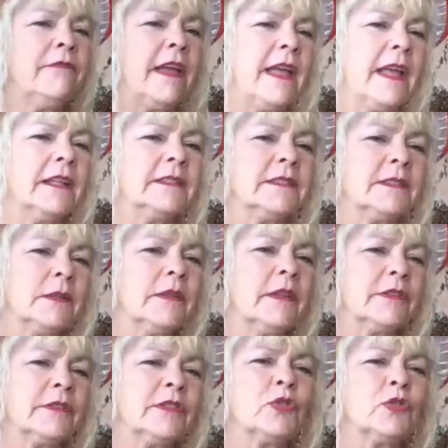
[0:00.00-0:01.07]
fans and
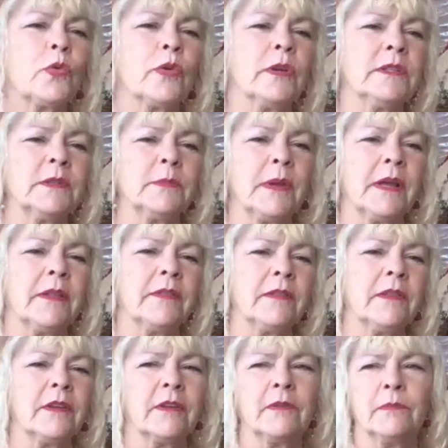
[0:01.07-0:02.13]
their stories about
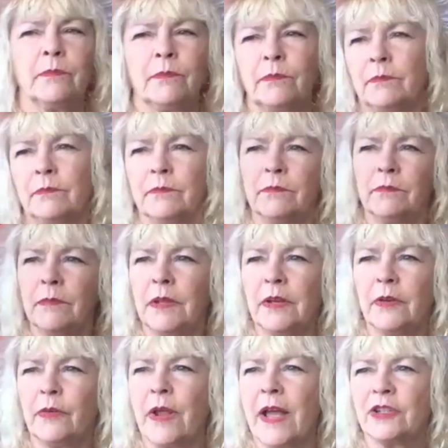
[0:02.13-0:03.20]
their
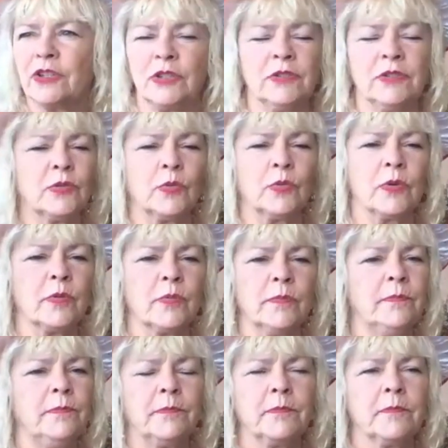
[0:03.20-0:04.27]
interactions or
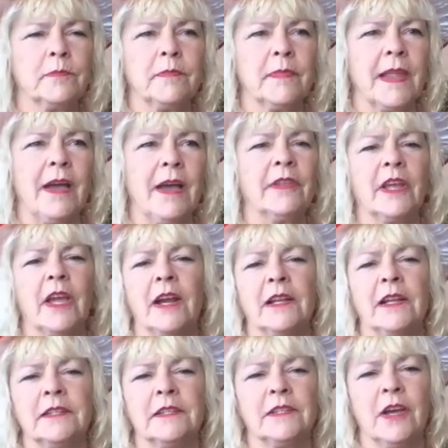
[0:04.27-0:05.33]
how they got
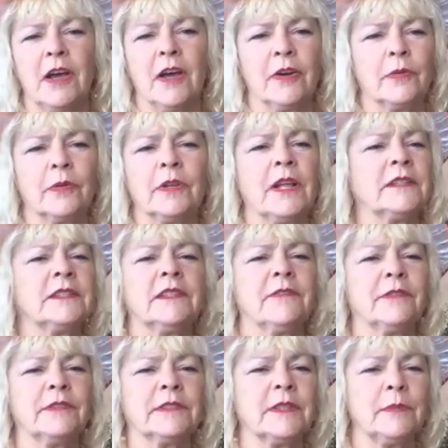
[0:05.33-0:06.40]
into Todd, or lots of
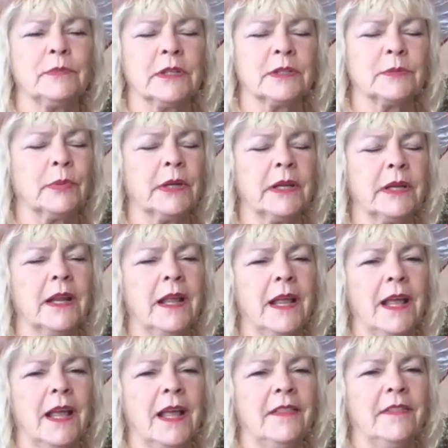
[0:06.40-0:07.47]
different subjects, but
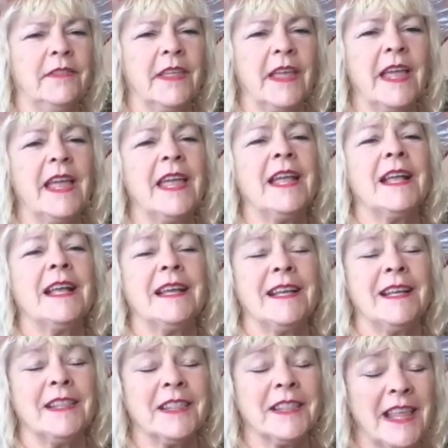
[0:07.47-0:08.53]
they
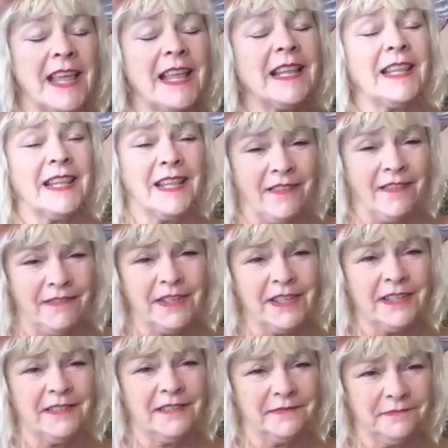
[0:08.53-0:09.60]
loved
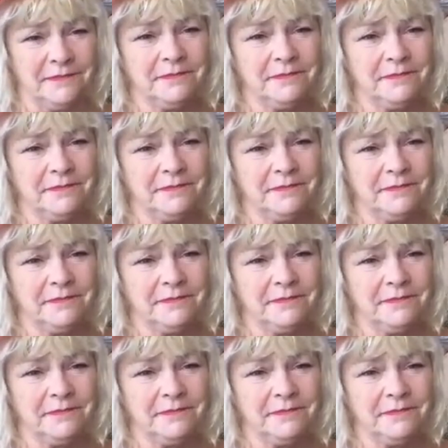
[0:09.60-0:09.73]
it.